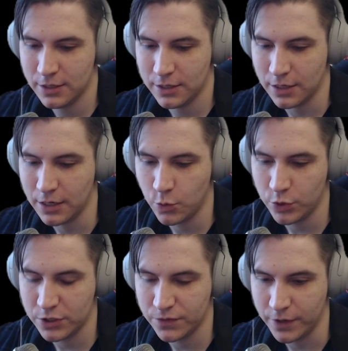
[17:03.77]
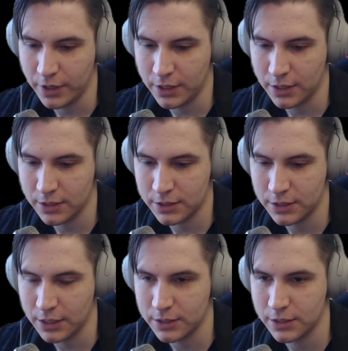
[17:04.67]
And what's funny, it
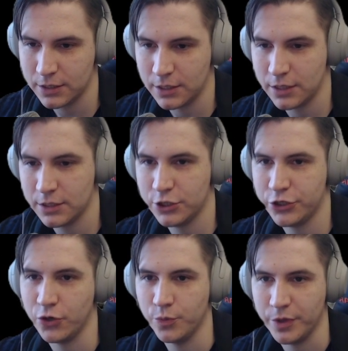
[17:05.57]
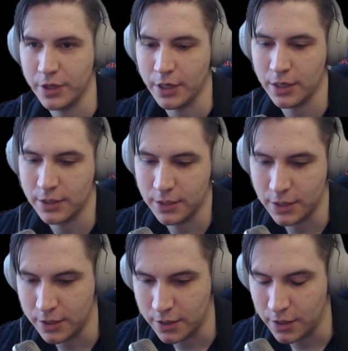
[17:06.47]
doesn't show me that there
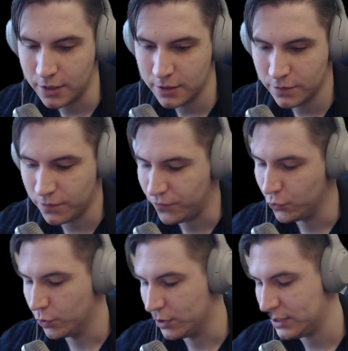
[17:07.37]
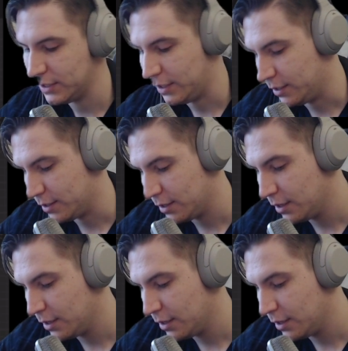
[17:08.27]
are viewers here.